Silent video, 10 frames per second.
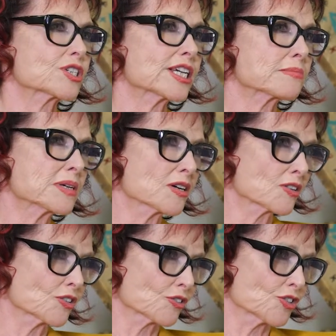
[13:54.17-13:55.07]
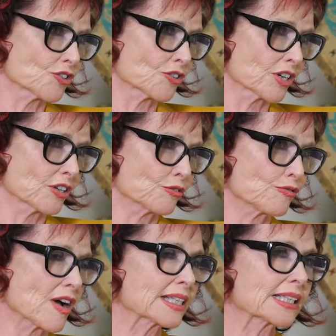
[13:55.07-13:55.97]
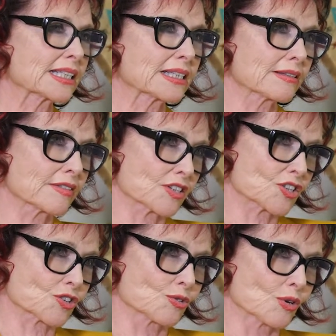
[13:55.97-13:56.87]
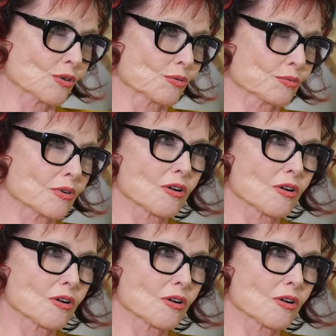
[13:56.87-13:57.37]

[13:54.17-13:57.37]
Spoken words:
take me on your journey. You finally leave this school,